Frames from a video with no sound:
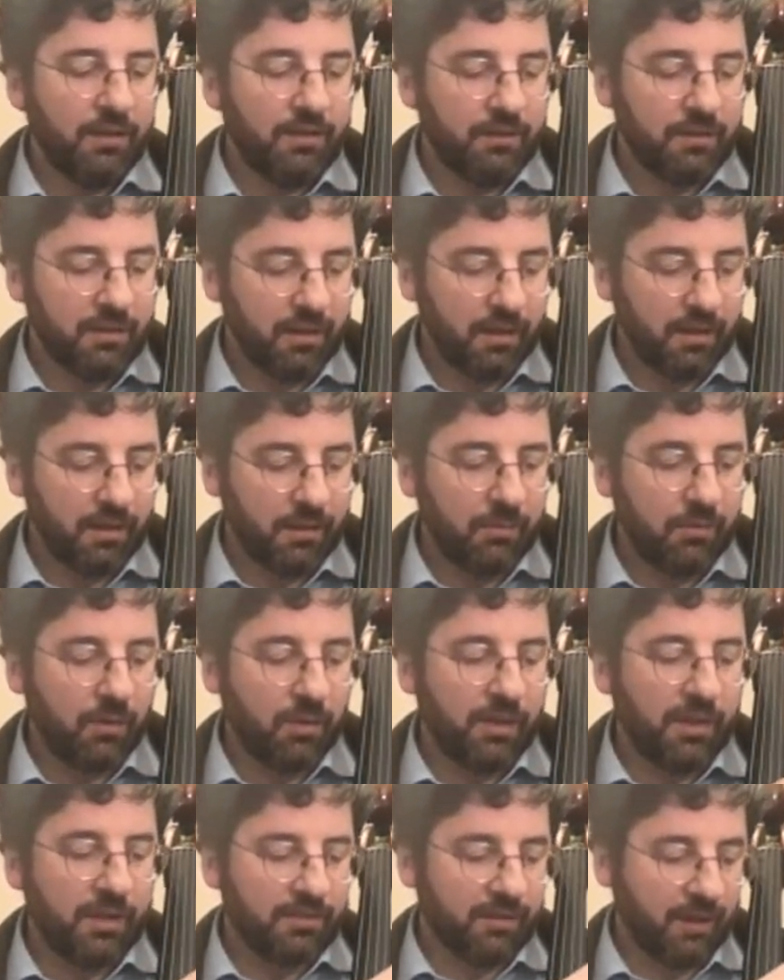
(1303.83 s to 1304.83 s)

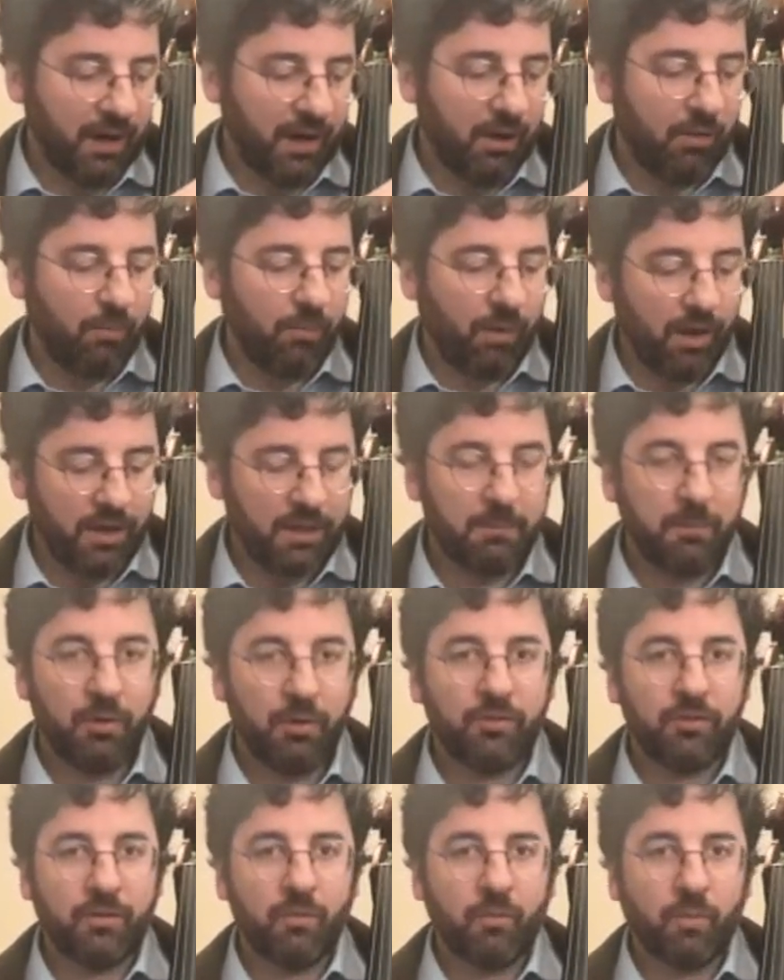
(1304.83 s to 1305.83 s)
the entire rocking
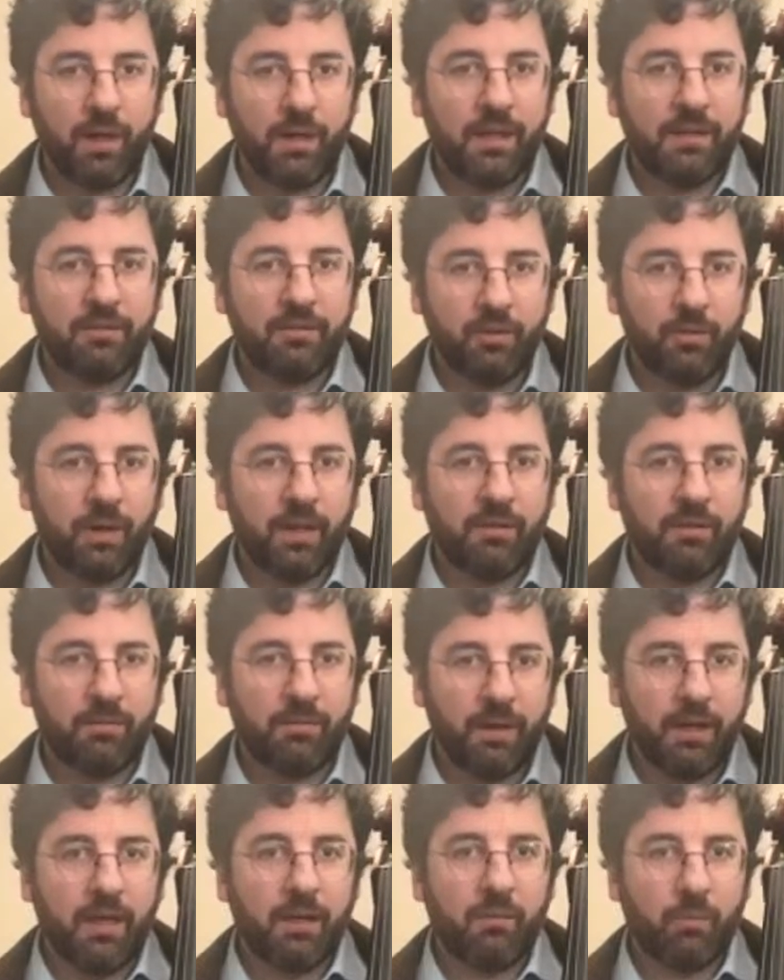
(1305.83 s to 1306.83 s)
motion, 1 and 2 and
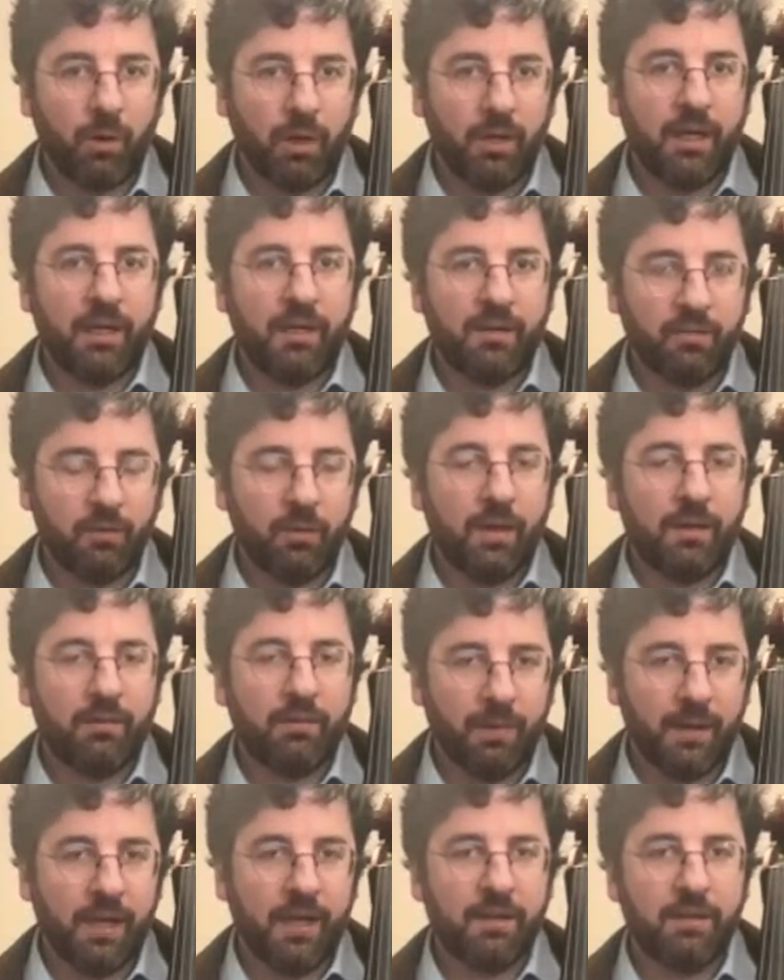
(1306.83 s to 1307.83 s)
3 and 1 and 2 and
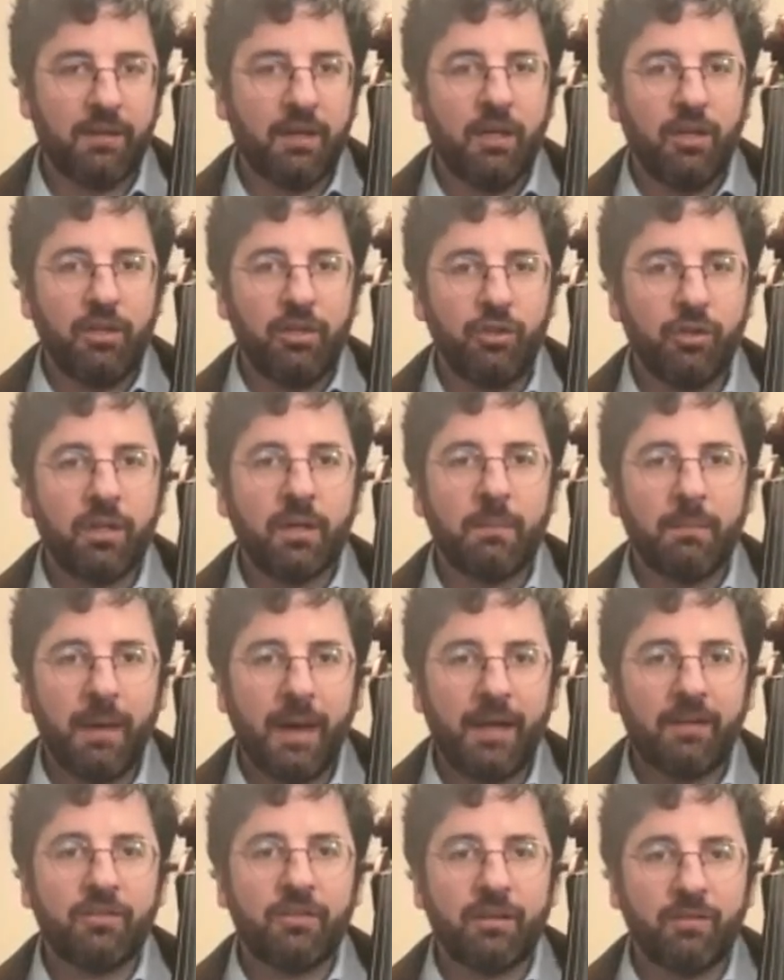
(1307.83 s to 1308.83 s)
3, and you can
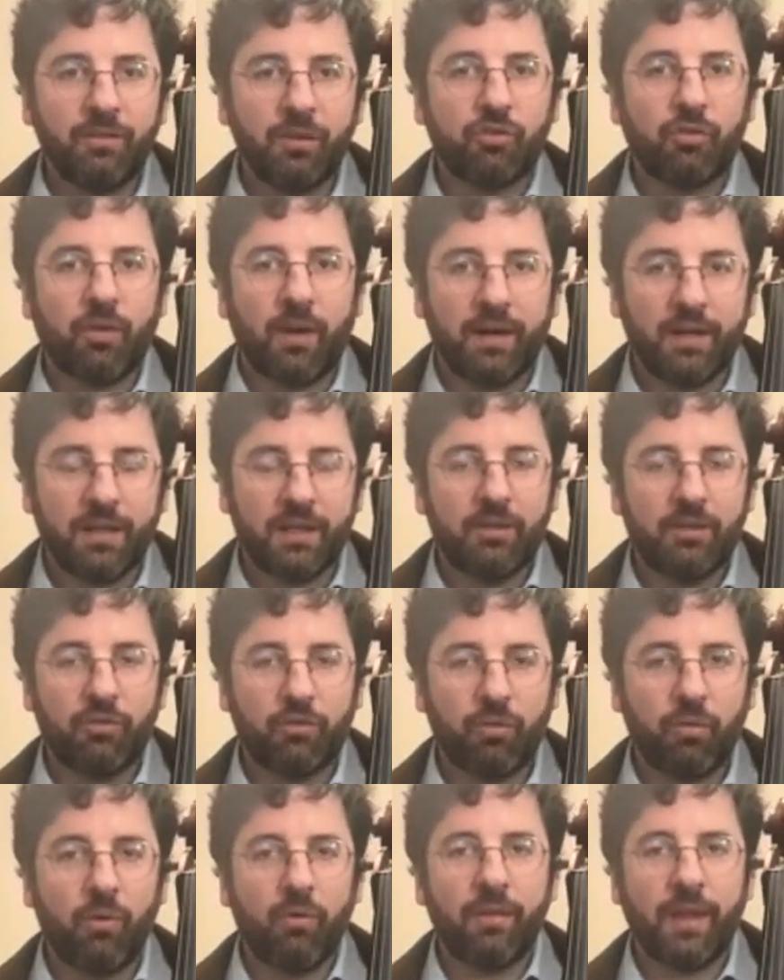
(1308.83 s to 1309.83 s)
imagine if you're trying to
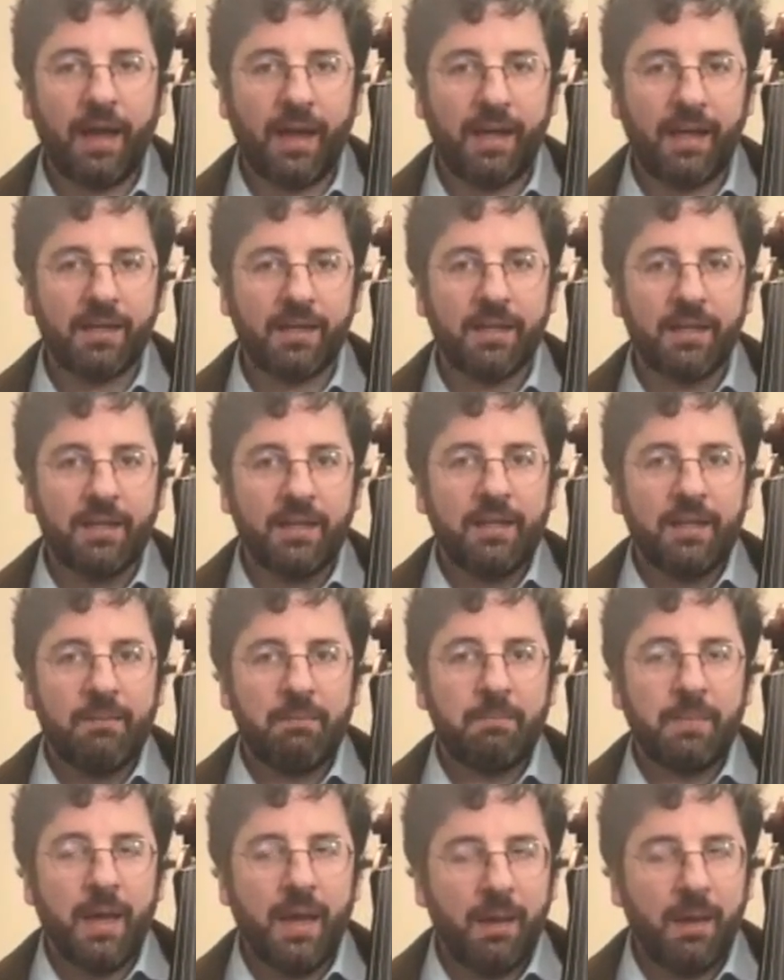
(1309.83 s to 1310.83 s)
control that,
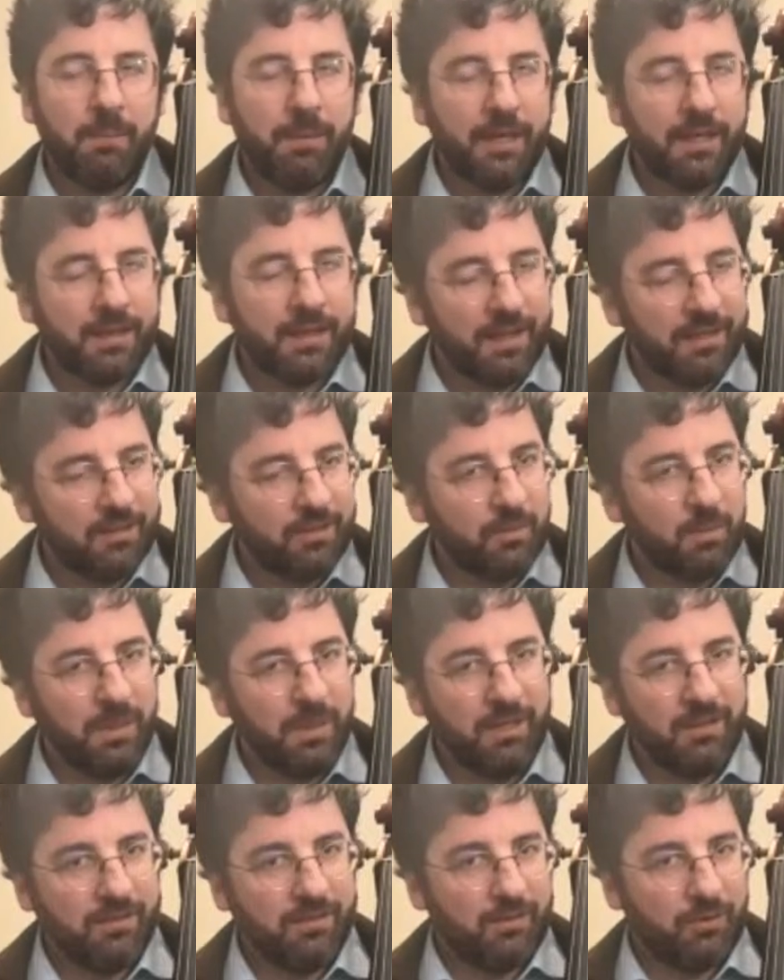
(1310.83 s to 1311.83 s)
maybe at that
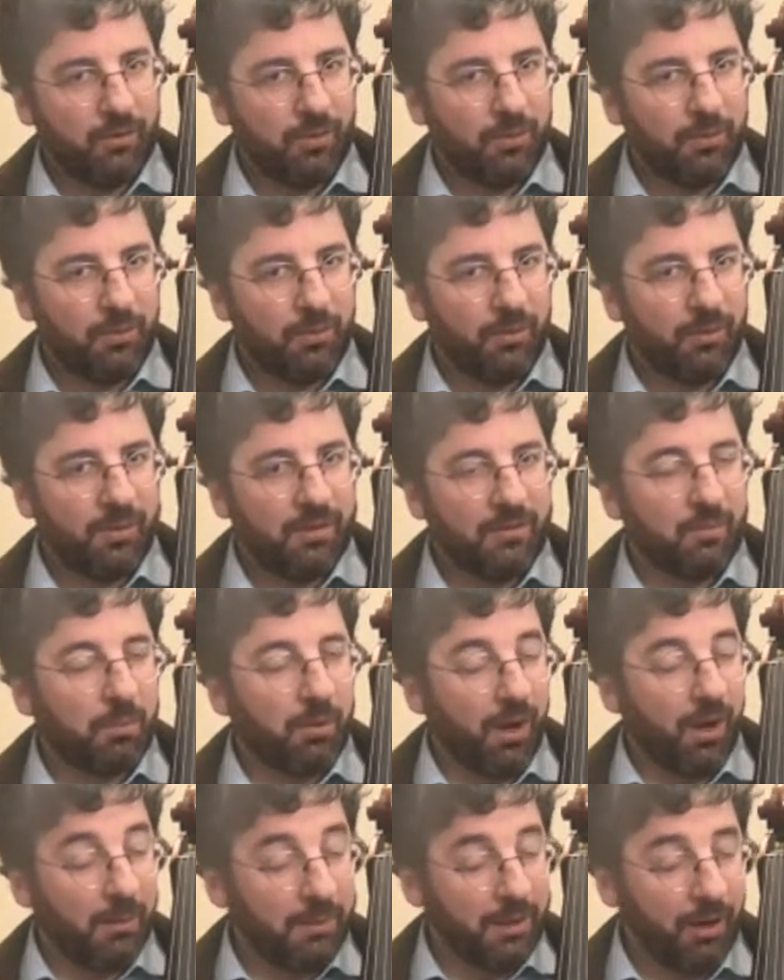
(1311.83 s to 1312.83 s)
speed it's doable. It's
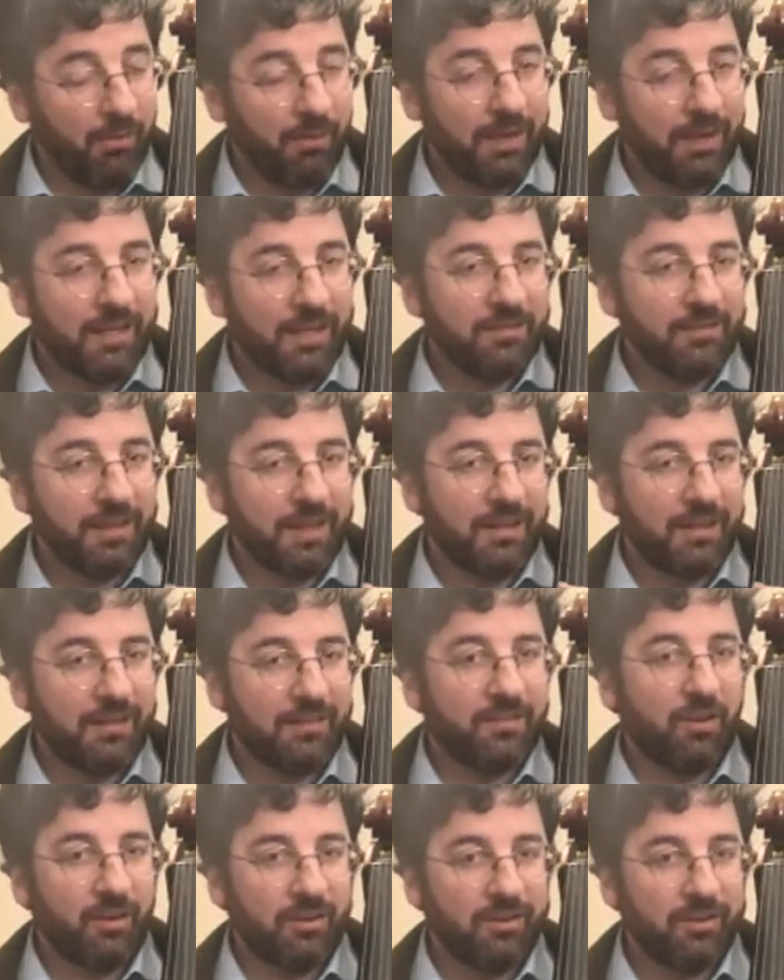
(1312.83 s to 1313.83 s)
probably already going to
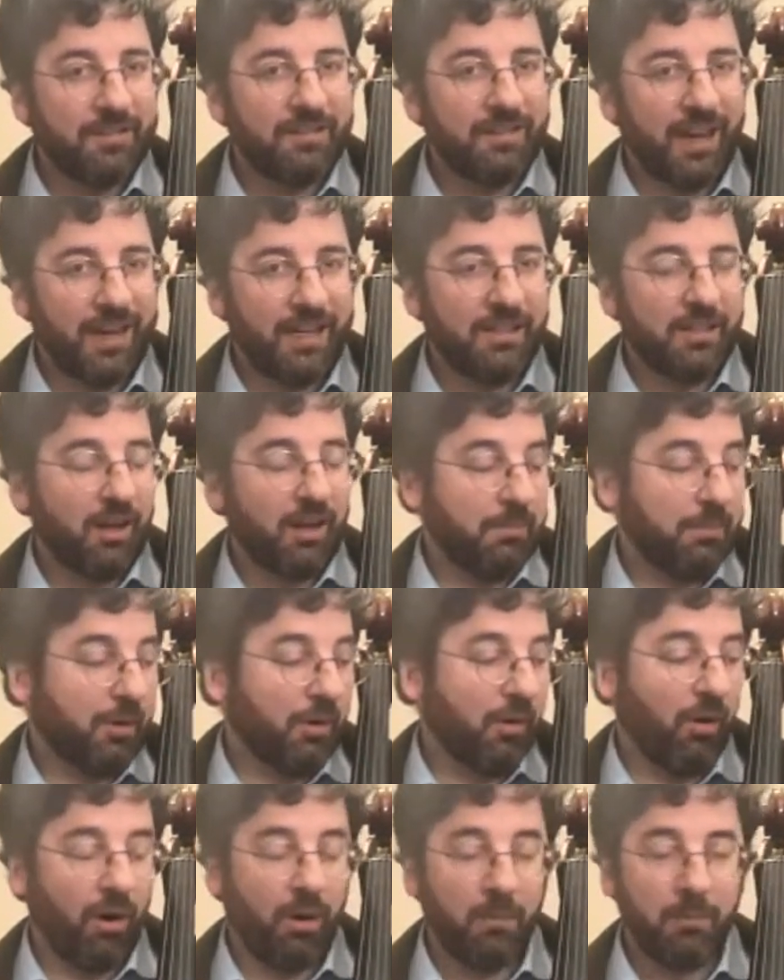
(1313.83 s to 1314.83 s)
start to tighten up
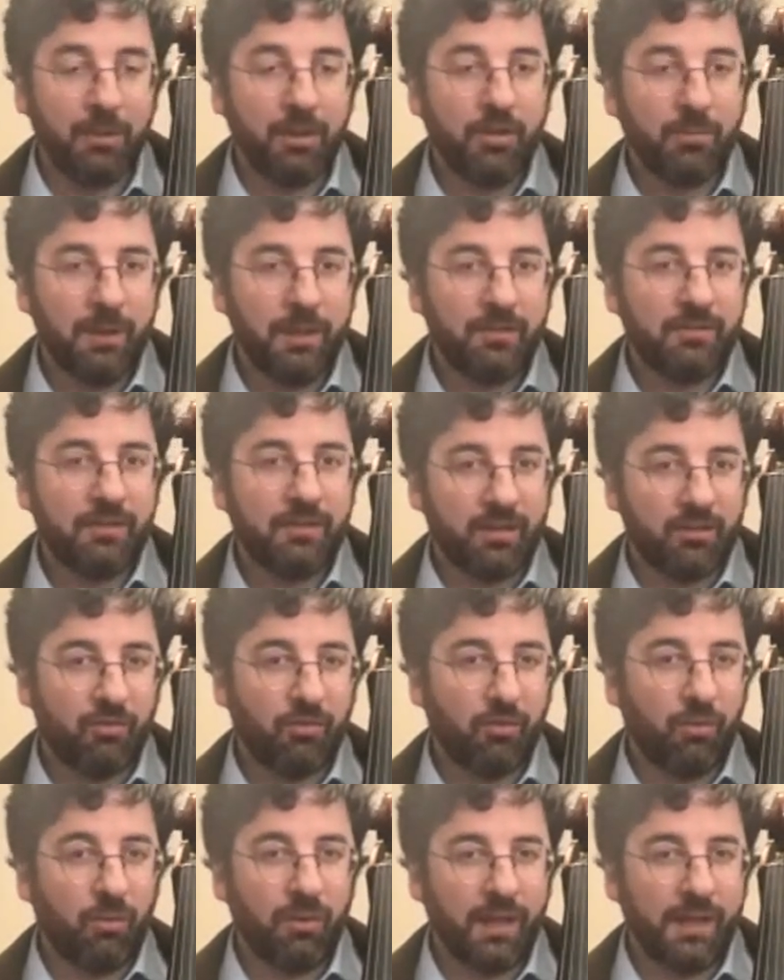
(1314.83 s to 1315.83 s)
your arm a little bit to
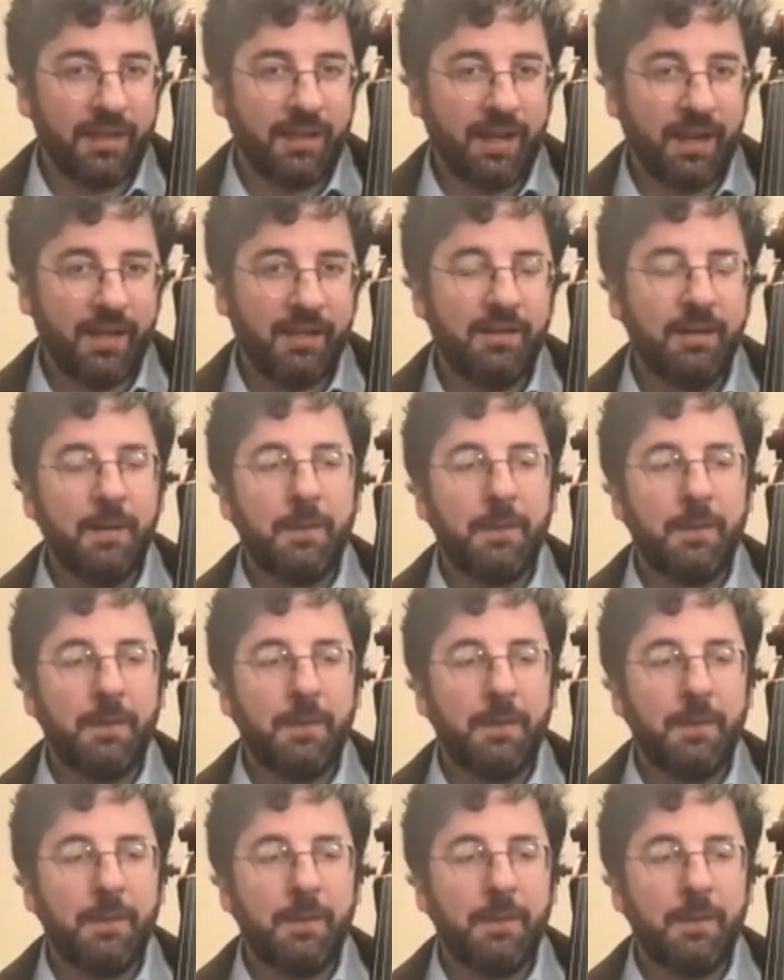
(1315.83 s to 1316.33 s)
control like that.